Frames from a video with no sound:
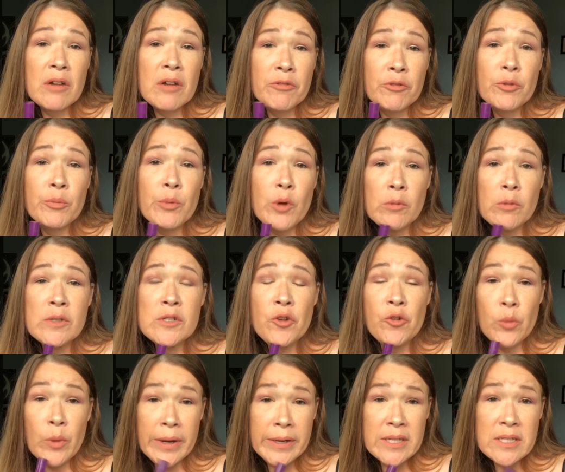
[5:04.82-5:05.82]
they're probably
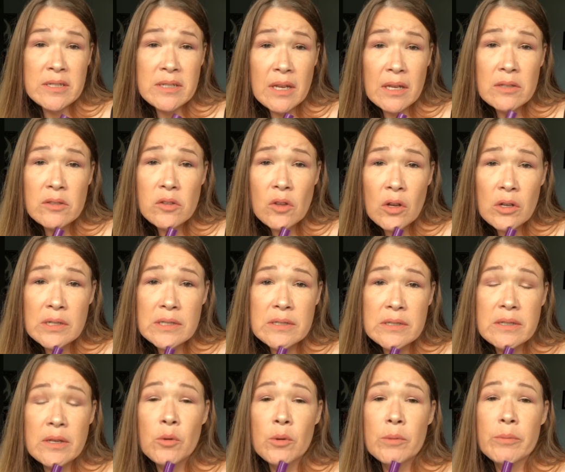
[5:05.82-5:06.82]
twice as long as
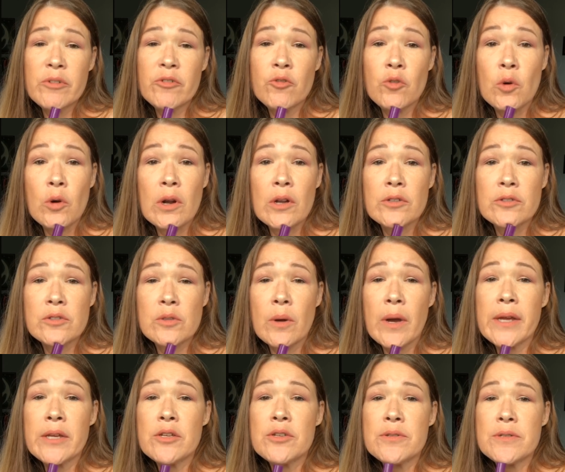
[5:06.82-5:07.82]
they were before. So
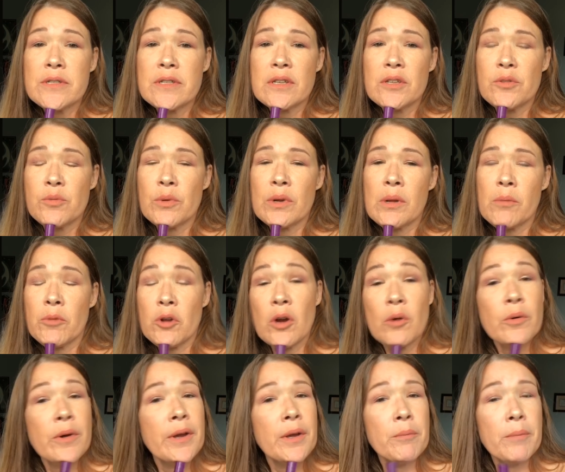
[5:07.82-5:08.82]
I use this when I'm
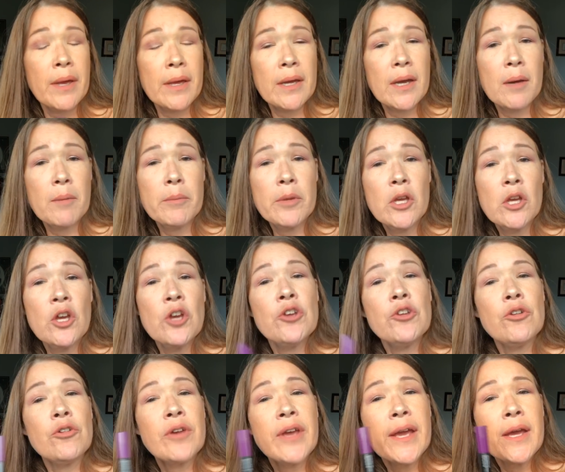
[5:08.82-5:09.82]
not wearing makeup.
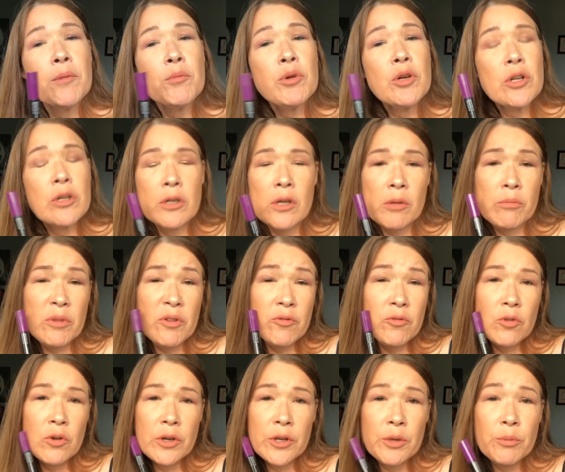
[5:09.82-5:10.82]
You can put it on
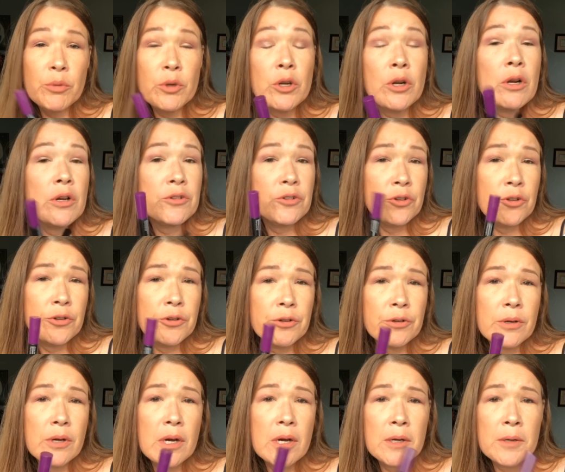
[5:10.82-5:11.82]
before you put on
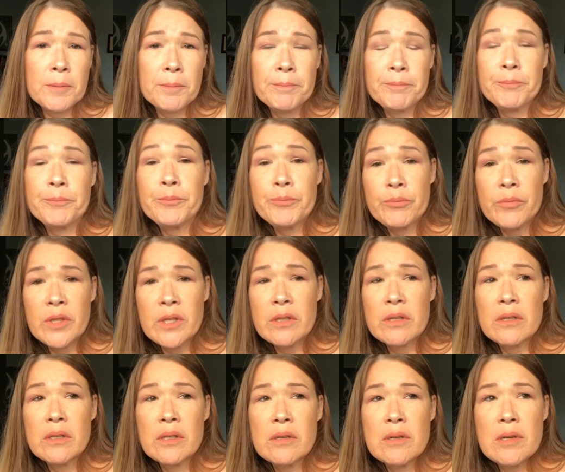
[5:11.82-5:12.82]
your
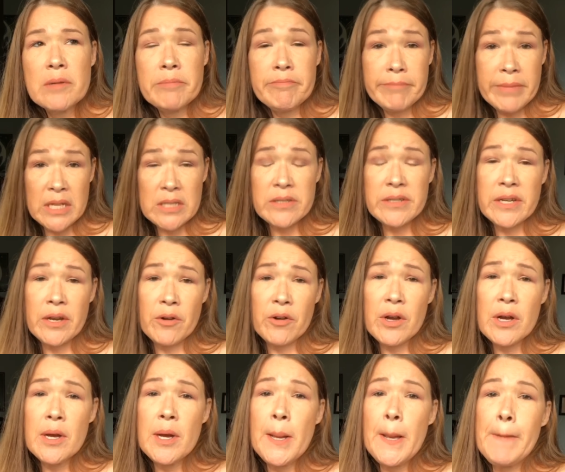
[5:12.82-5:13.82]

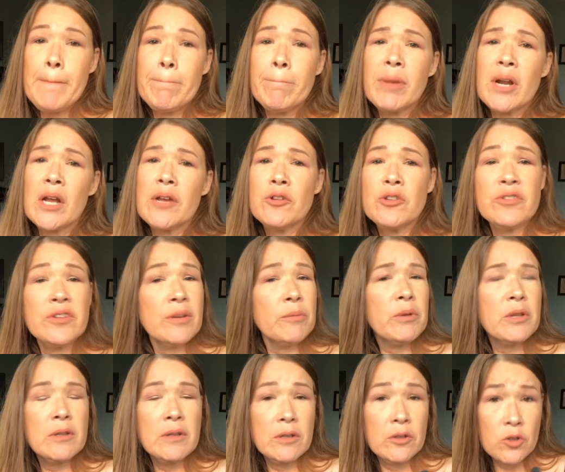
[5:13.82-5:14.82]
mascara, but I
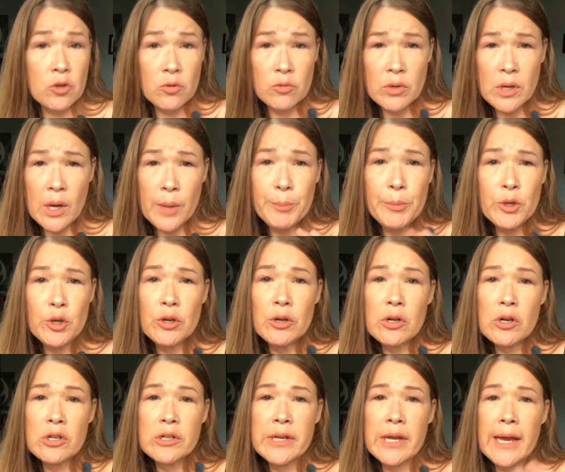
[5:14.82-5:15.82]
typically don't. I put it
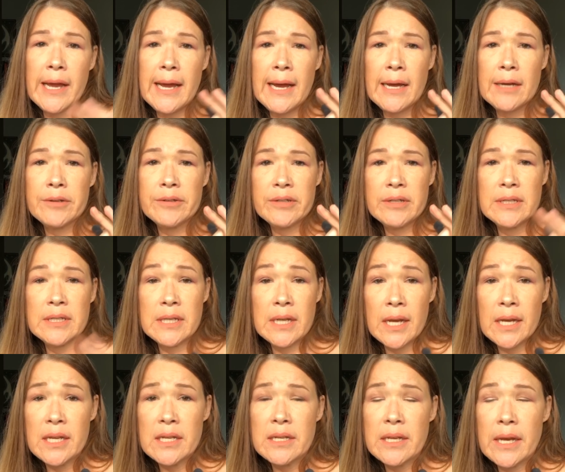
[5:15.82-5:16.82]
on at
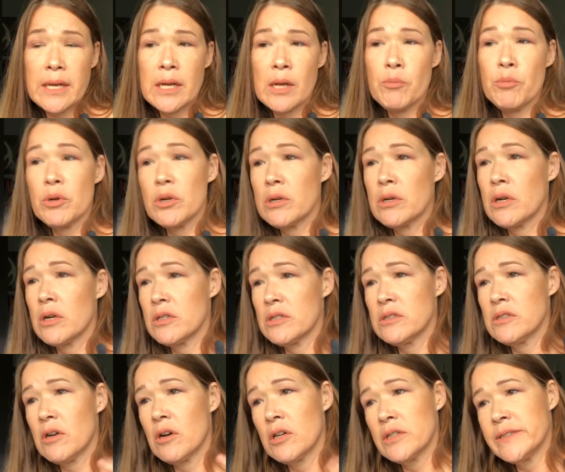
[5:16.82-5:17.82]
night, and I put it
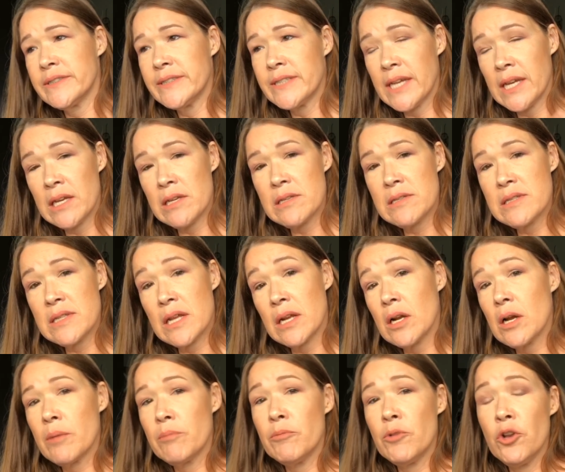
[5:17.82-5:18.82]
on days that
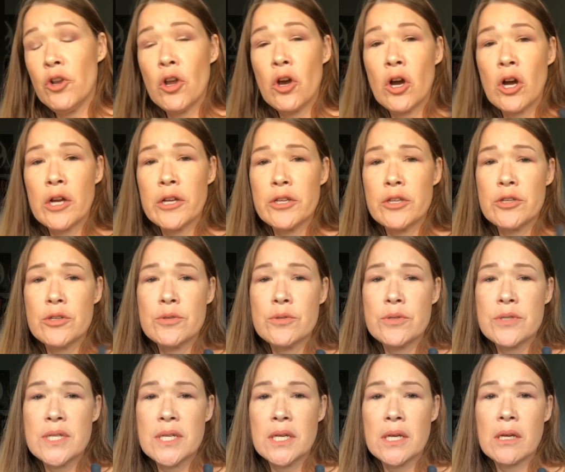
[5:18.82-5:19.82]
I'm not
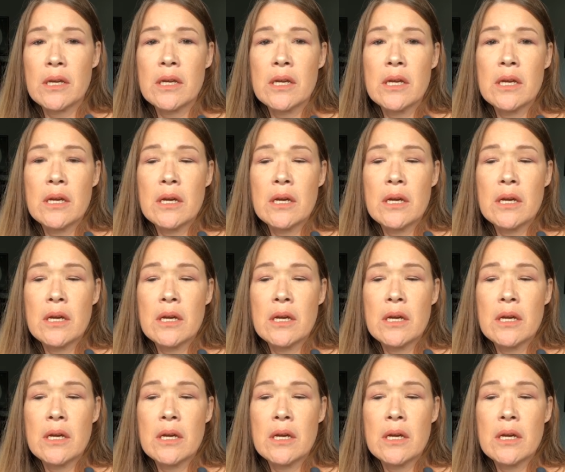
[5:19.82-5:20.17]
using